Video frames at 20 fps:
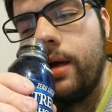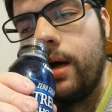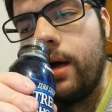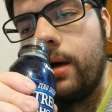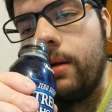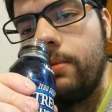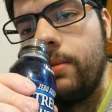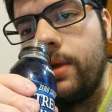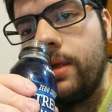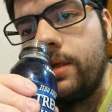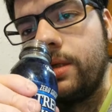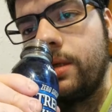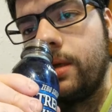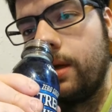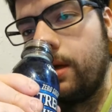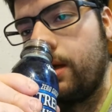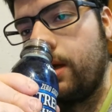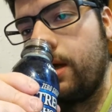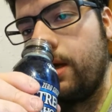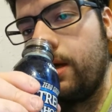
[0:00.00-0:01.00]
Um, that's
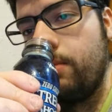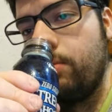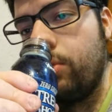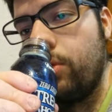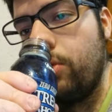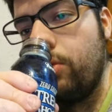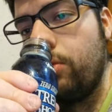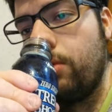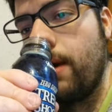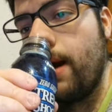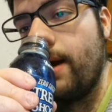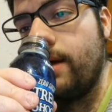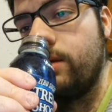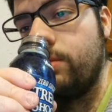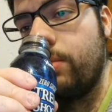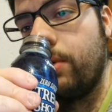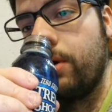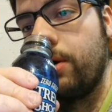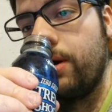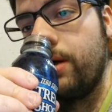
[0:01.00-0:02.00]
like a blue
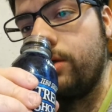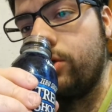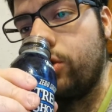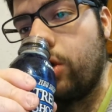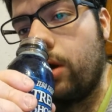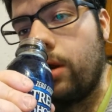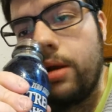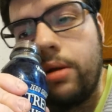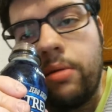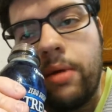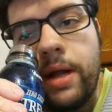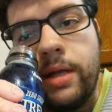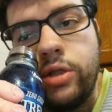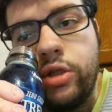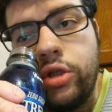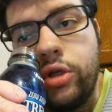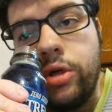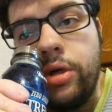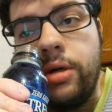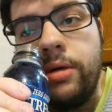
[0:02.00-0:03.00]
raspberry Jolly
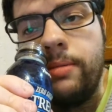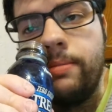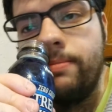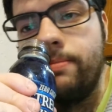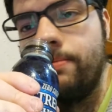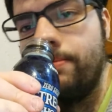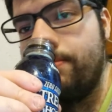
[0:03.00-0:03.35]
Rancher.